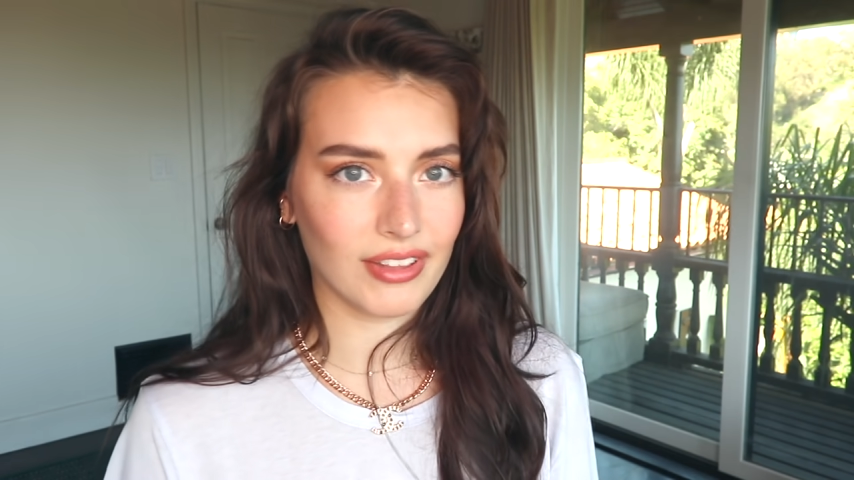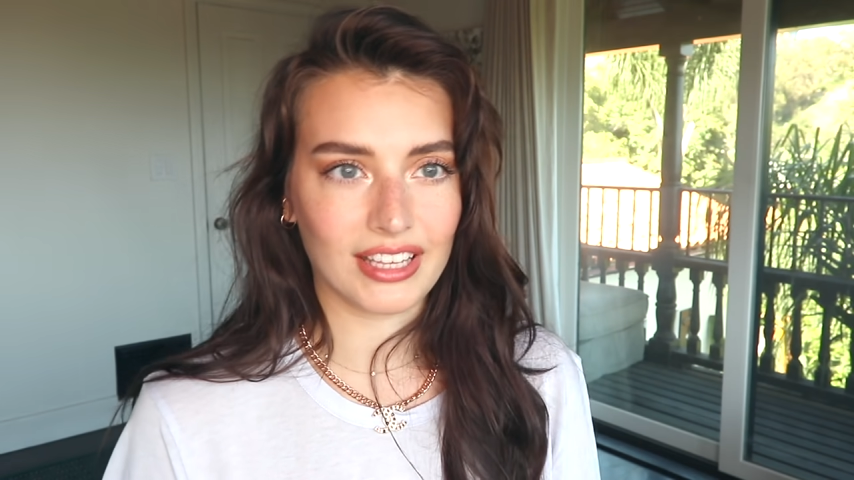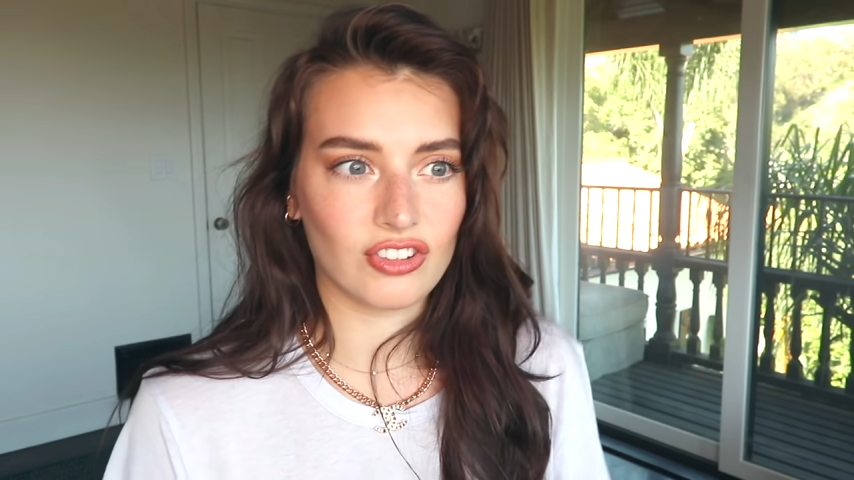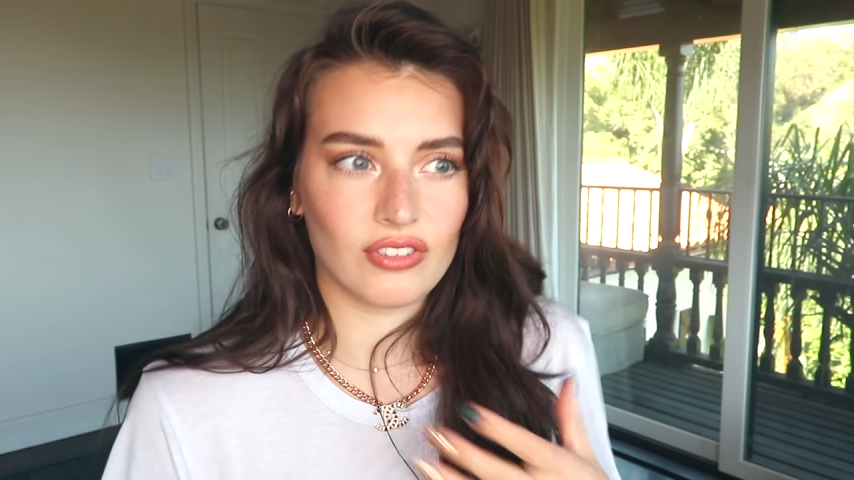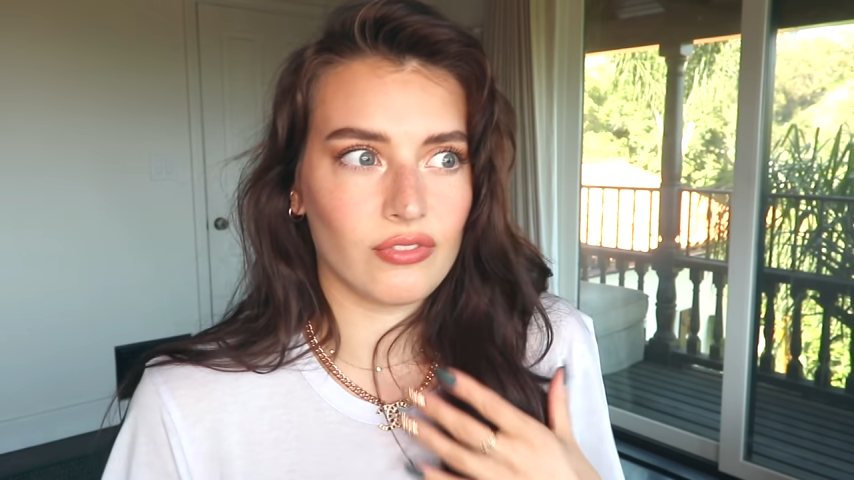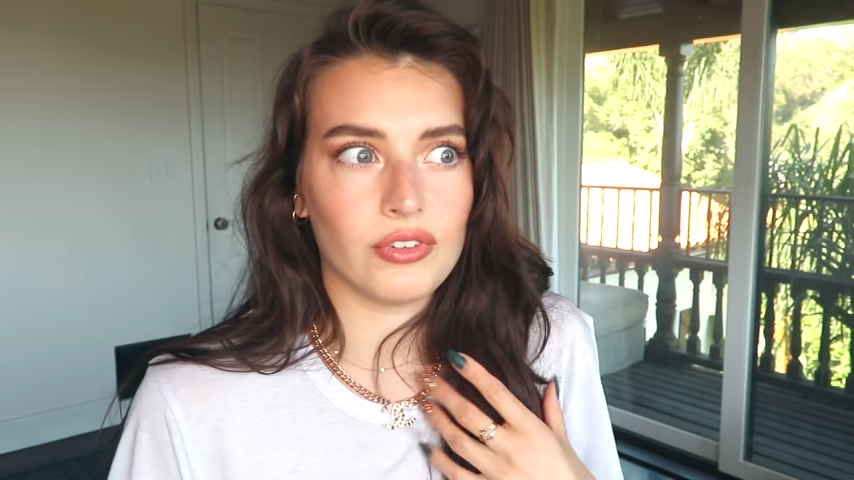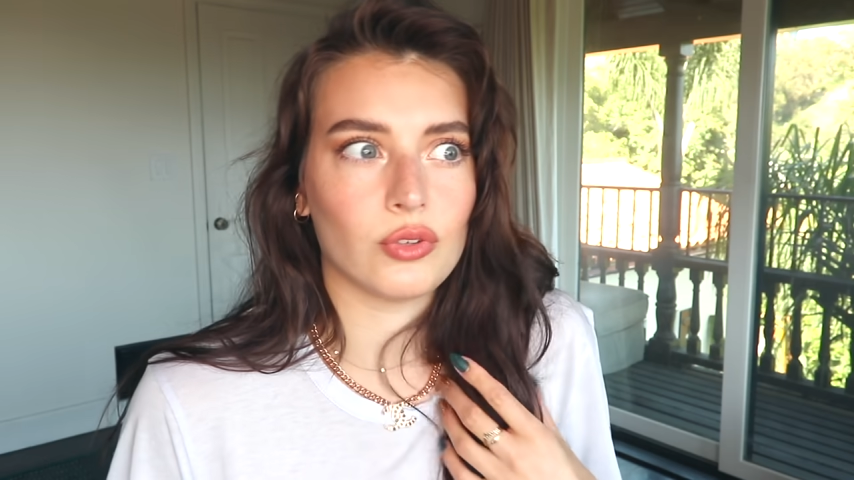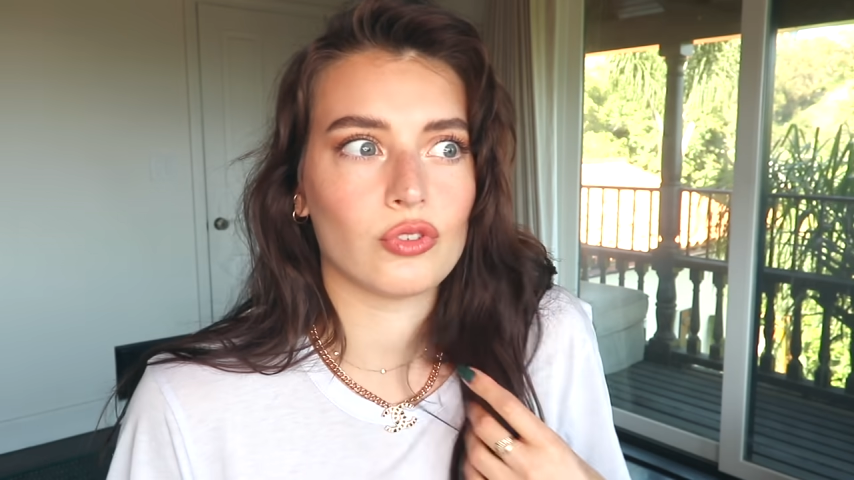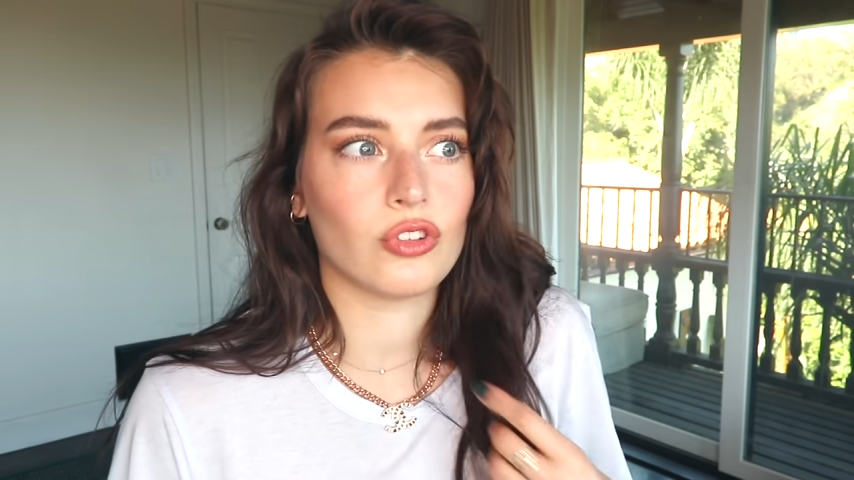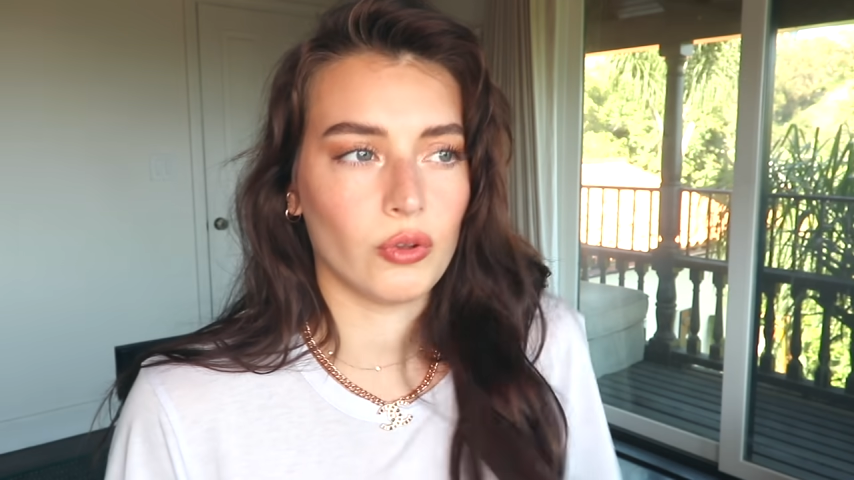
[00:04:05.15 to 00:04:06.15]
Like, it just
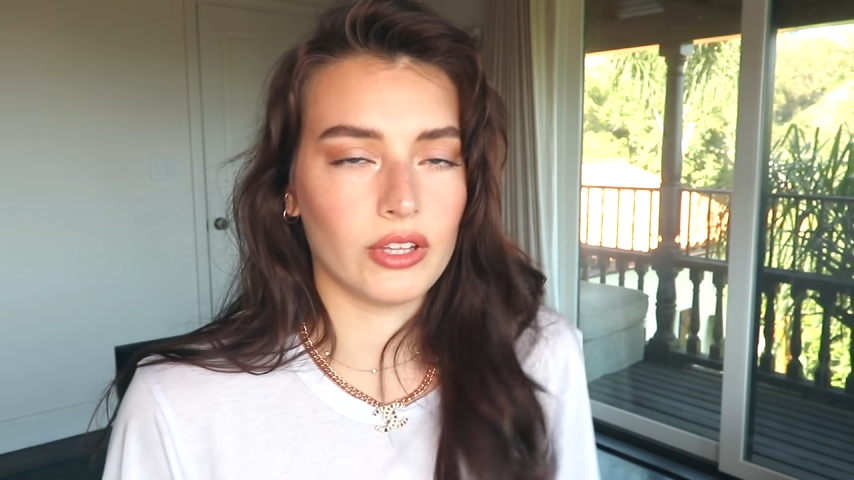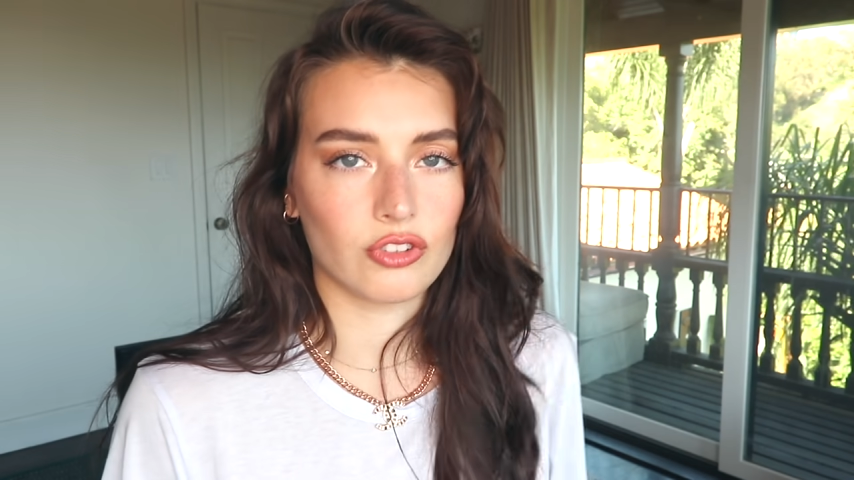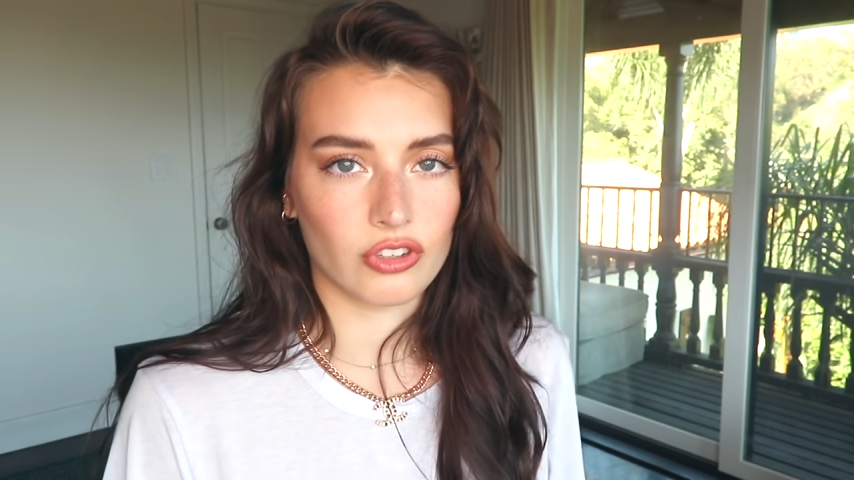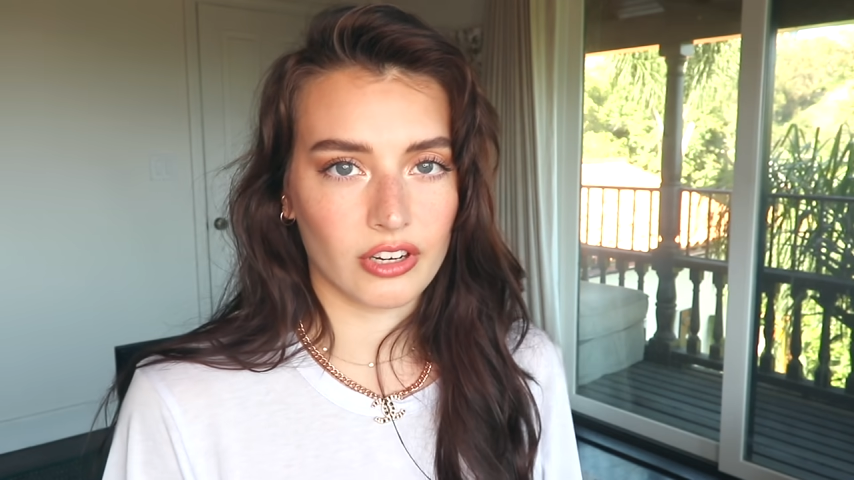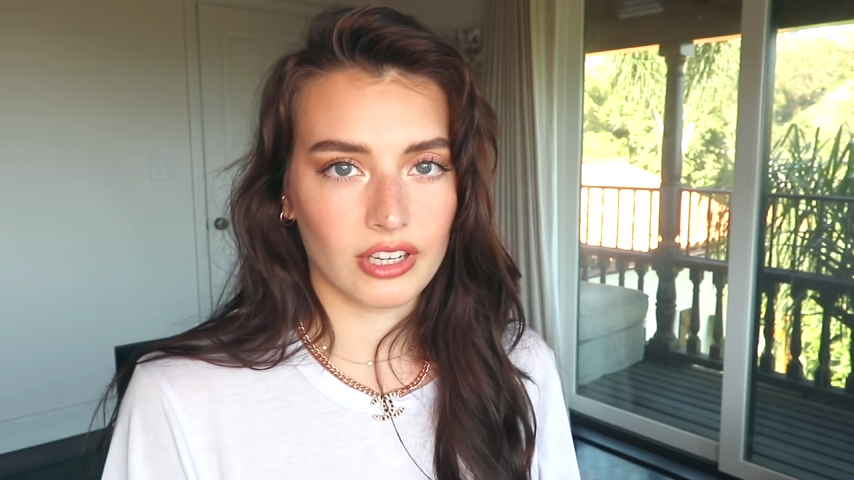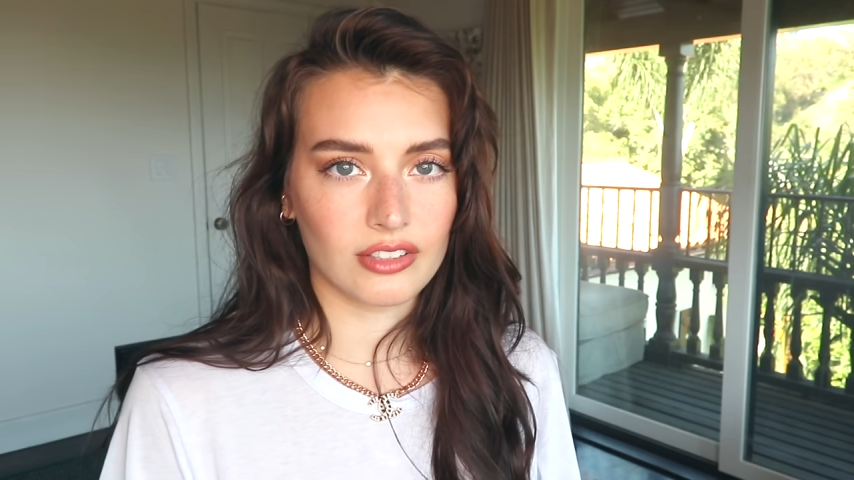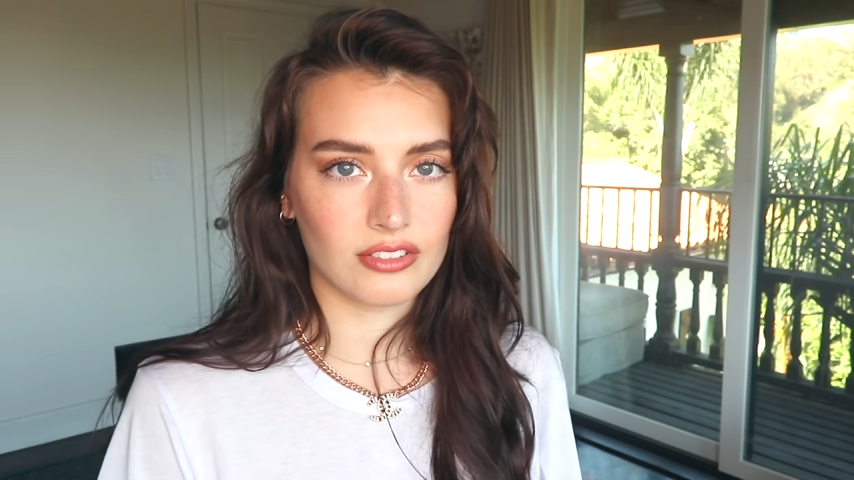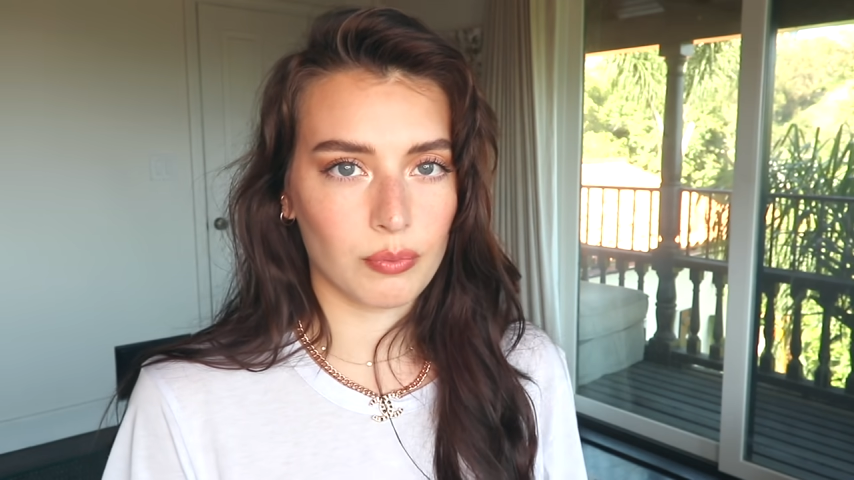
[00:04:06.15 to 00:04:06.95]
feels so luxurious